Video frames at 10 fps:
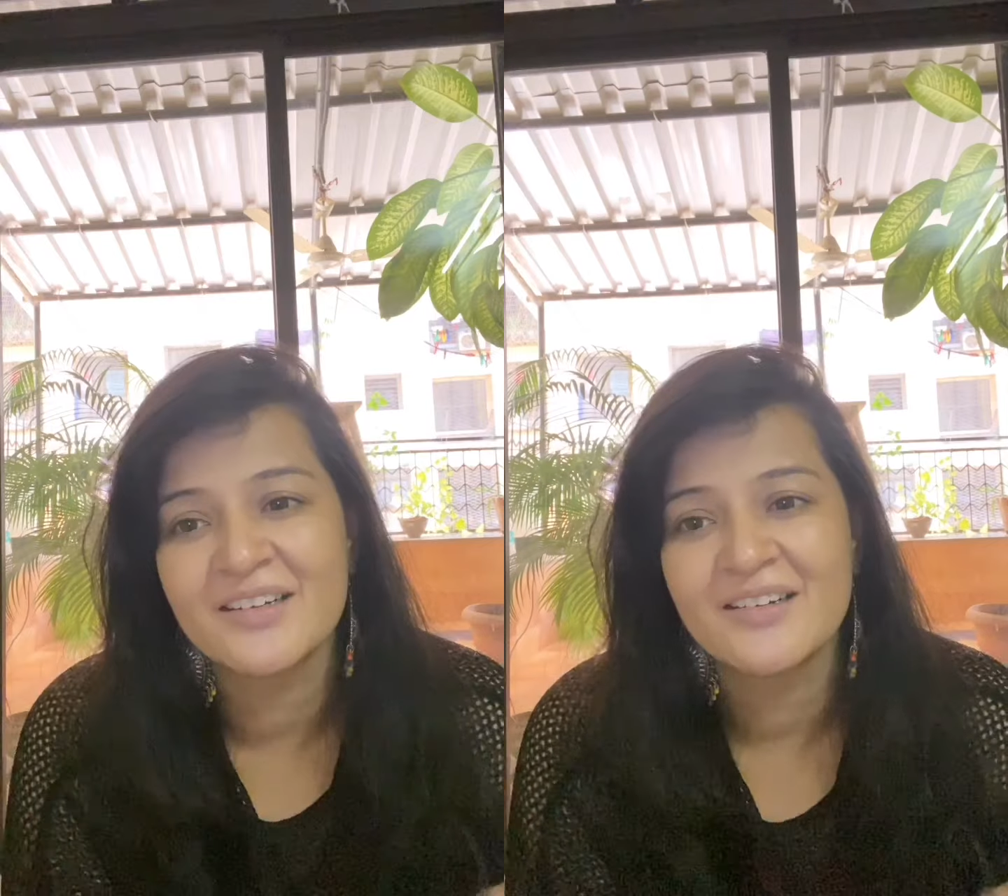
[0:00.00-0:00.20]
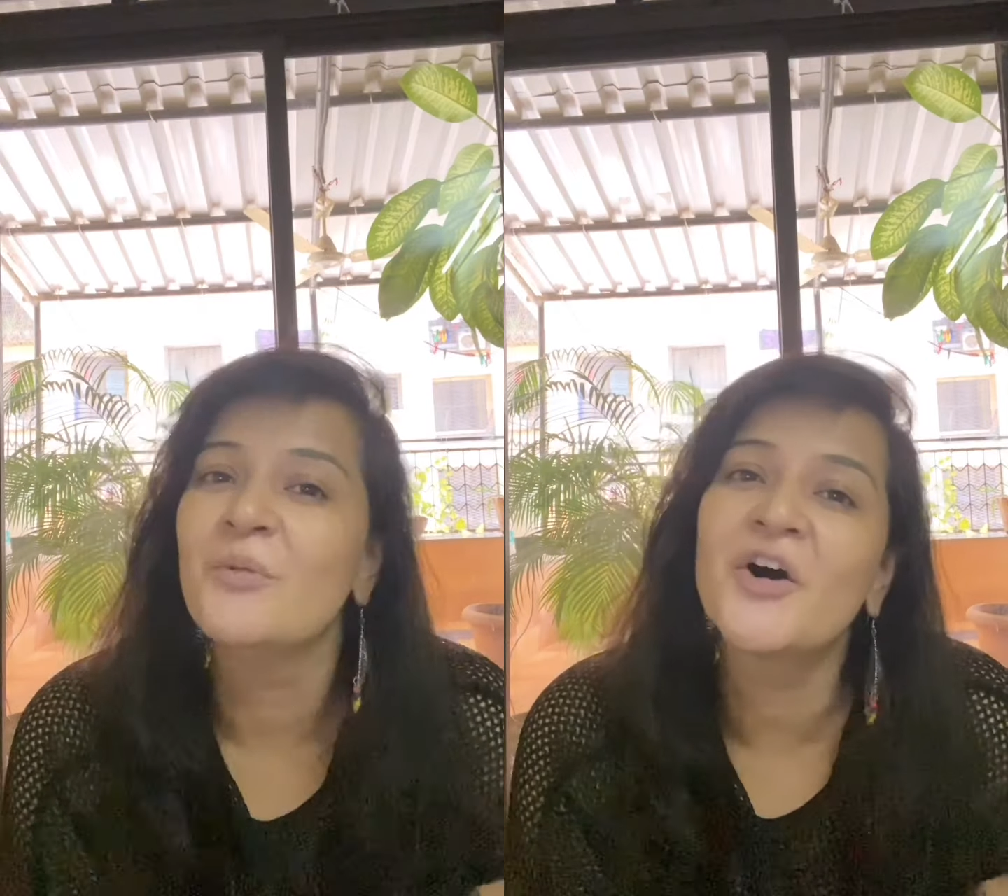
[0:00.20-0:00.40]

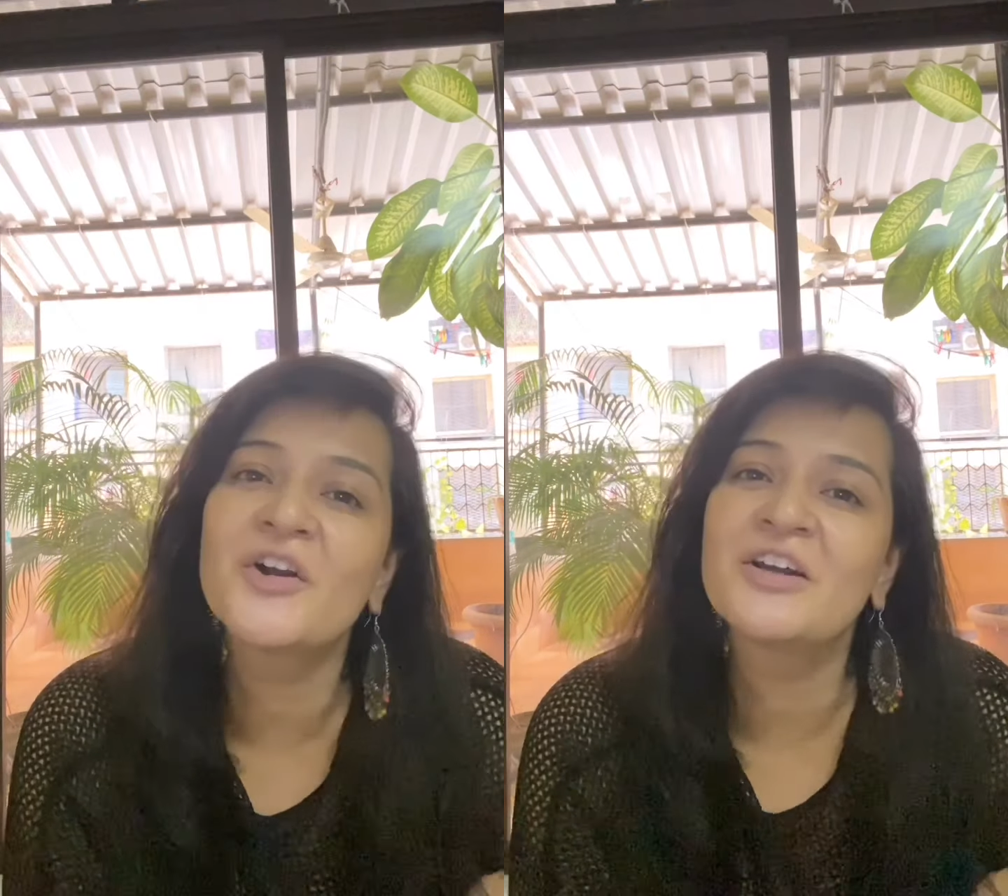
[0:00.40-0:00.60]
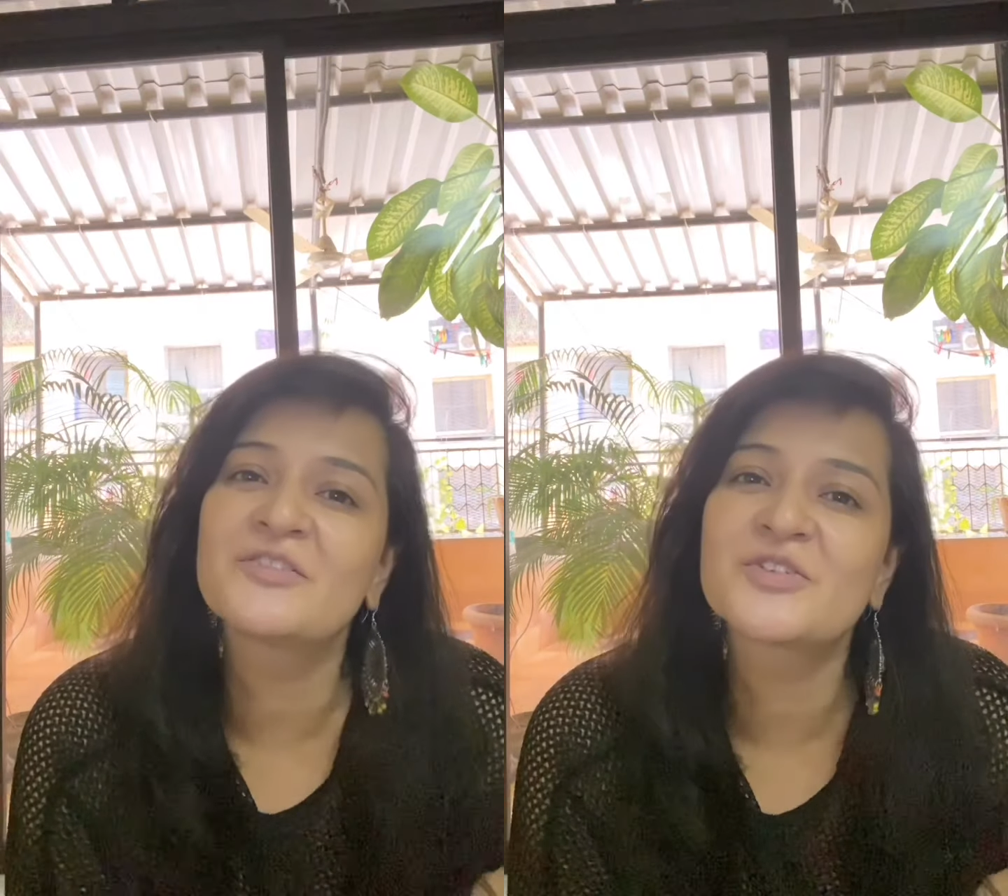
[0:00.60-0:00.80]

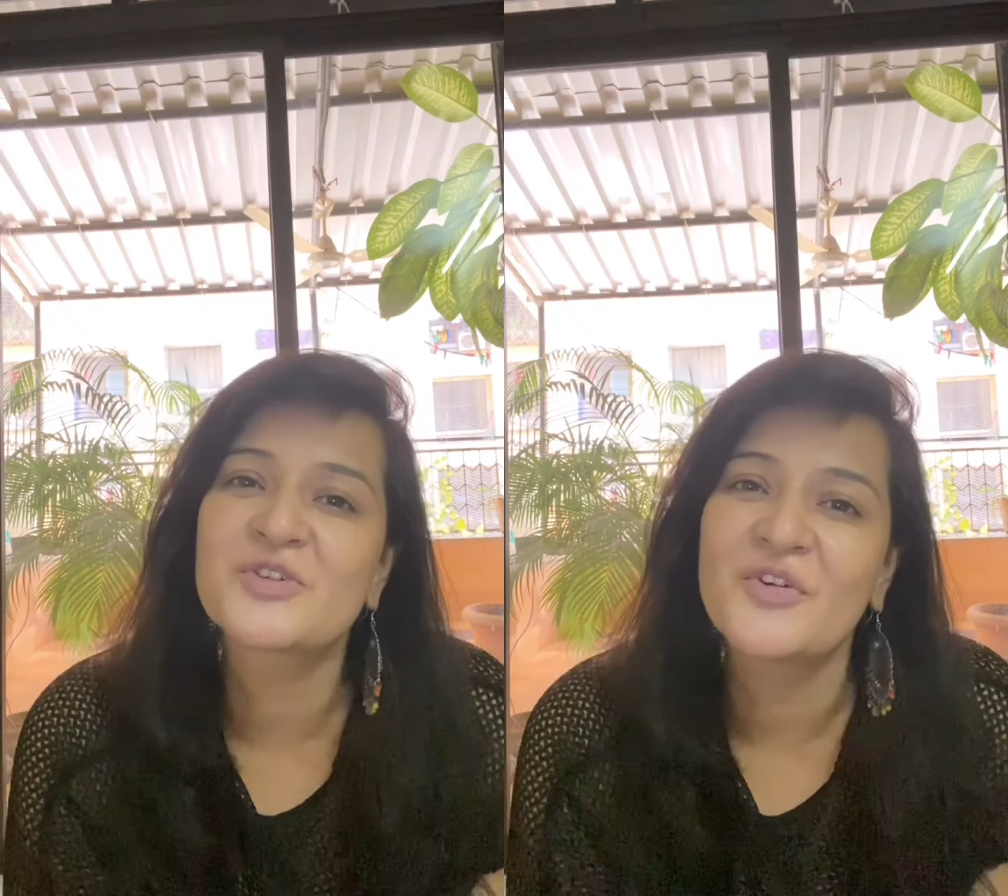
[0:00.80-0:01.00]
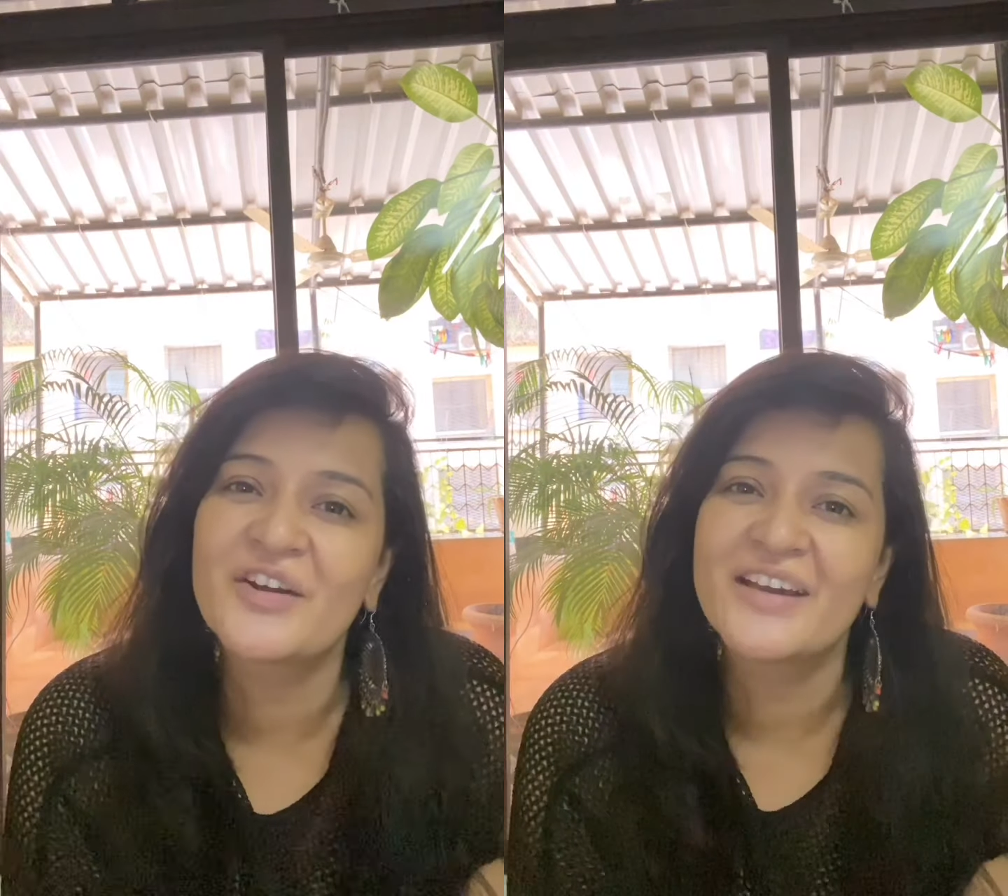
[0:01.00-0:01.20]
Moral of the
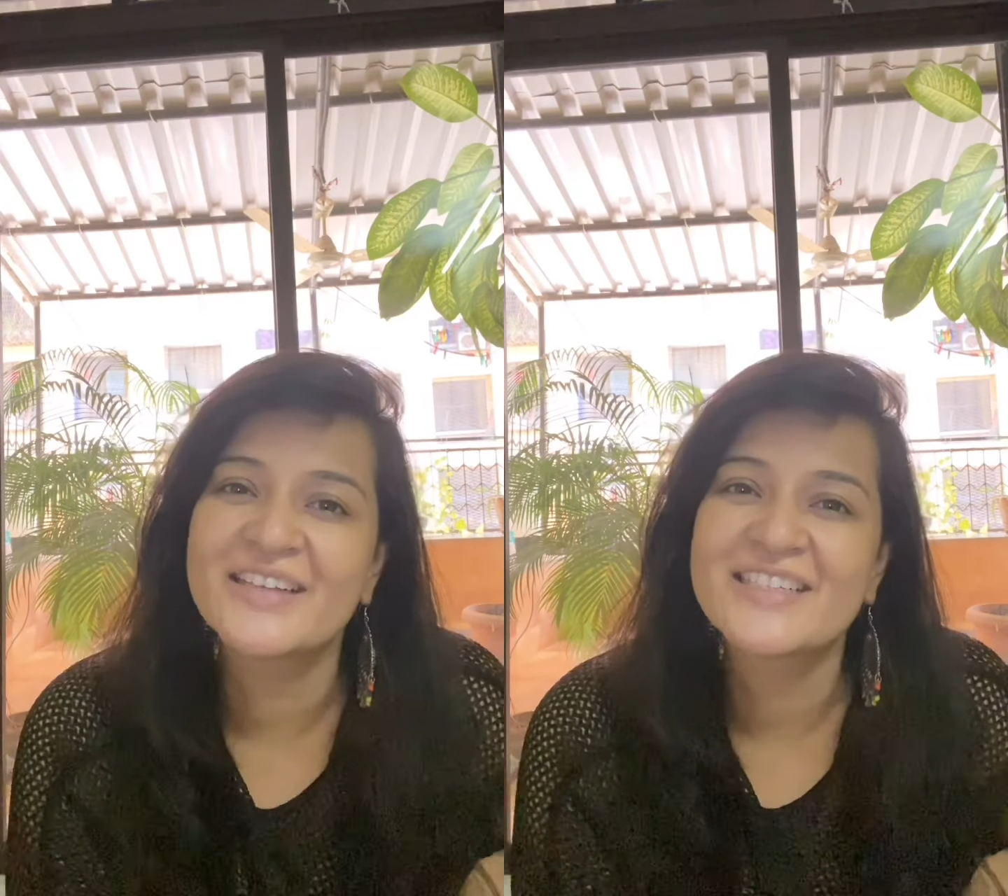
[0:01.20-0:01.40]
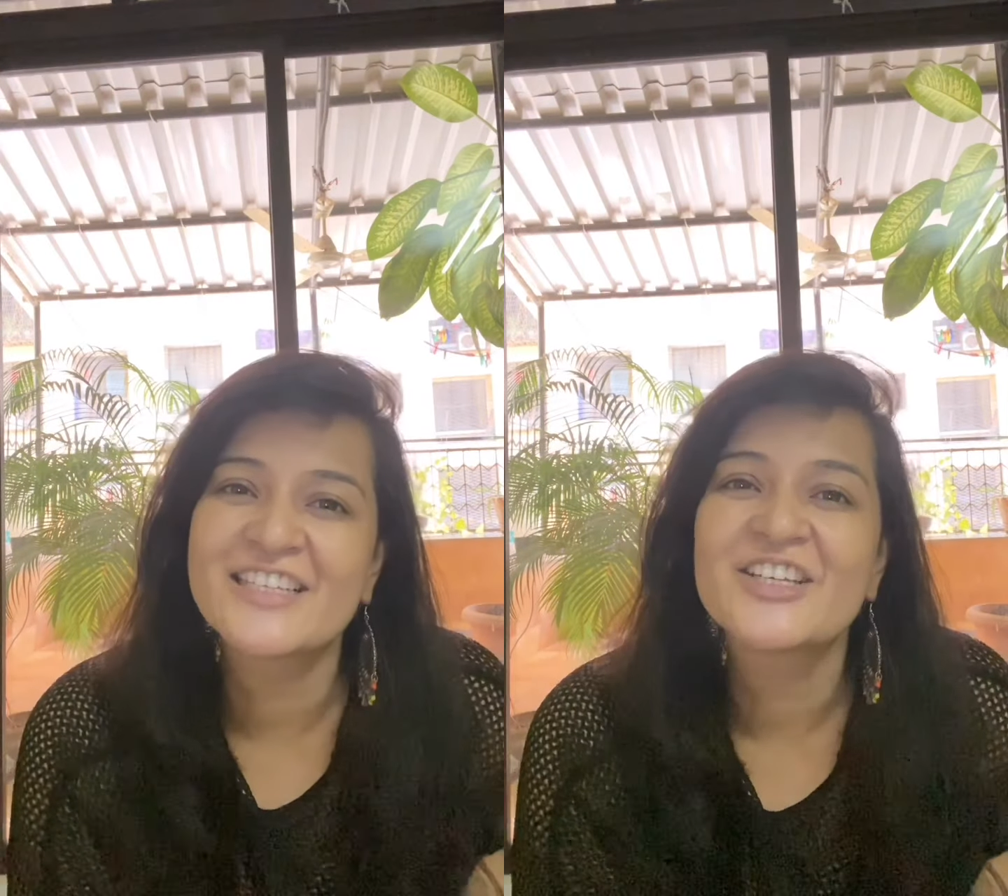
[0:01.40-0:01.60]
story
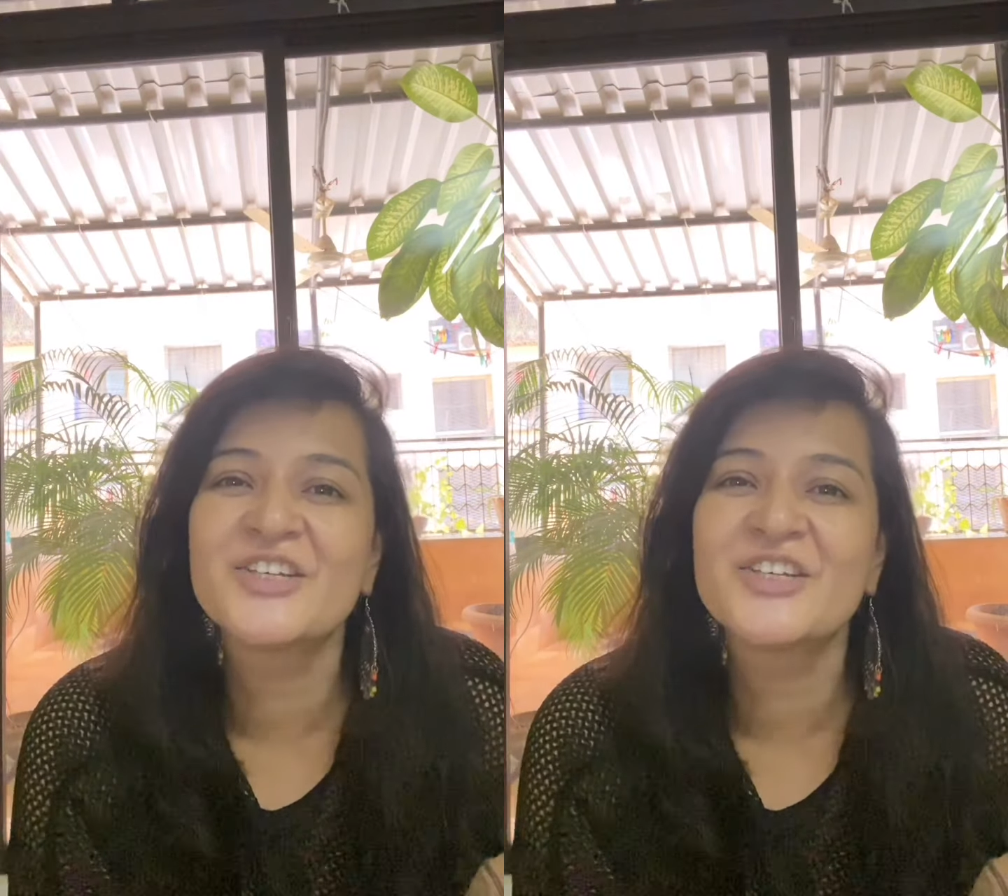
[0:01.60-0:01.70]
is